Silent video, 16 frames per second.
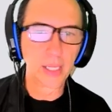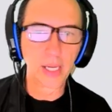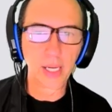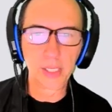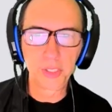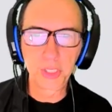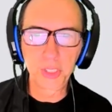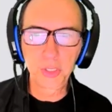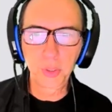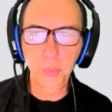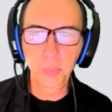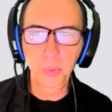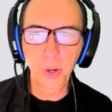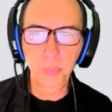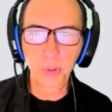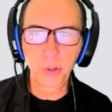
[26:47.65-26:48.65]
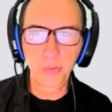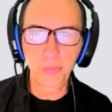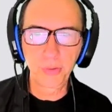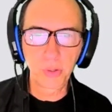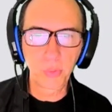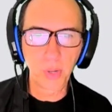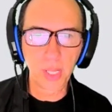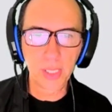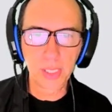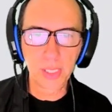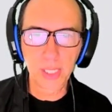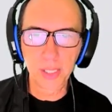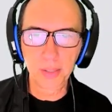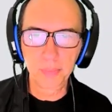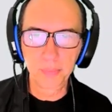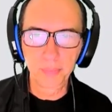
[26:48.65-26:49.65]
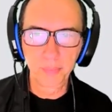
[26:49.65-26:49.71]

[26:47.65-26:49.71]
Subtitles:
addition property of equality.